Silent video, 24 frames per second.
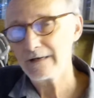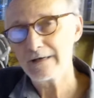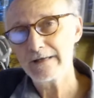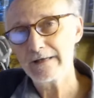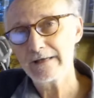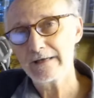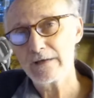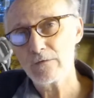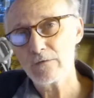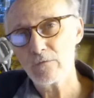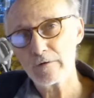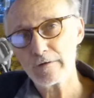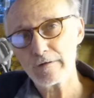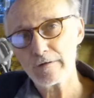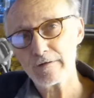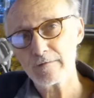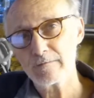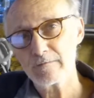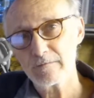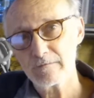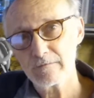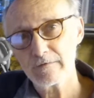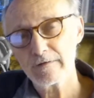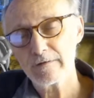clearly what
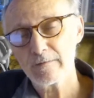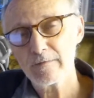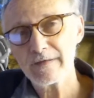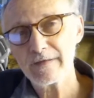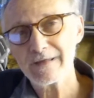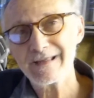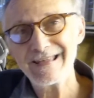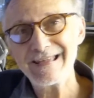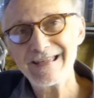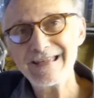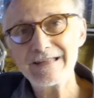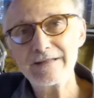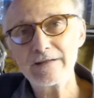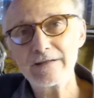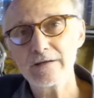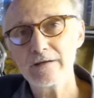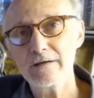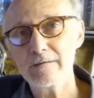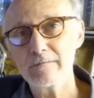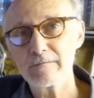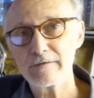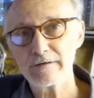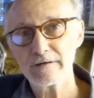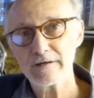some of the key
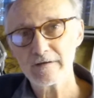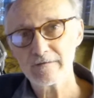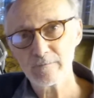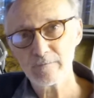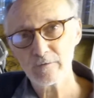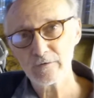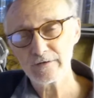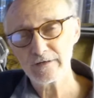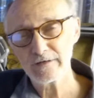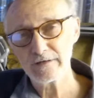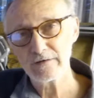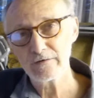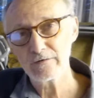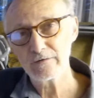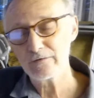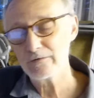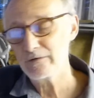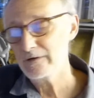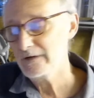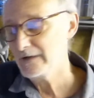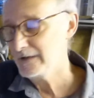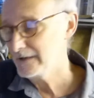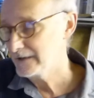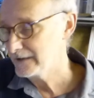terms that I've put in your
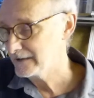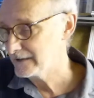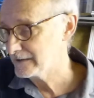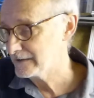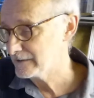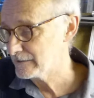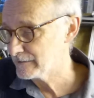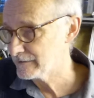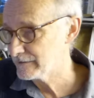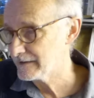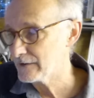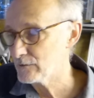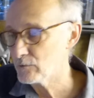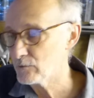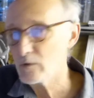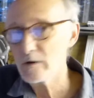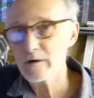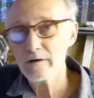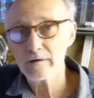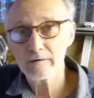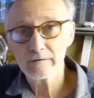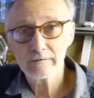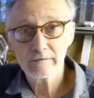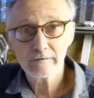set
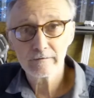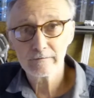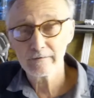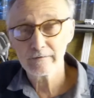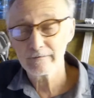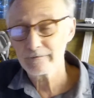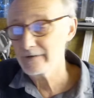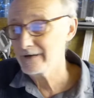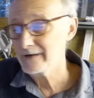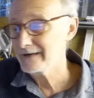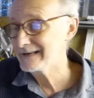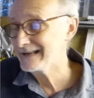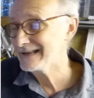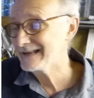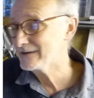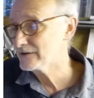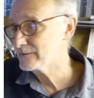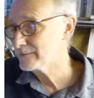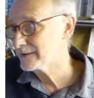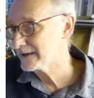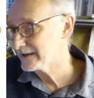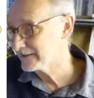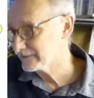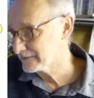work to find out
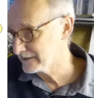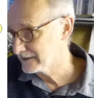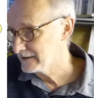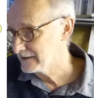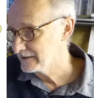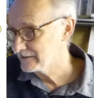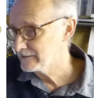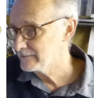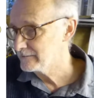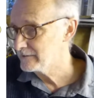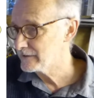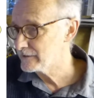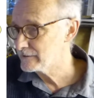about. Some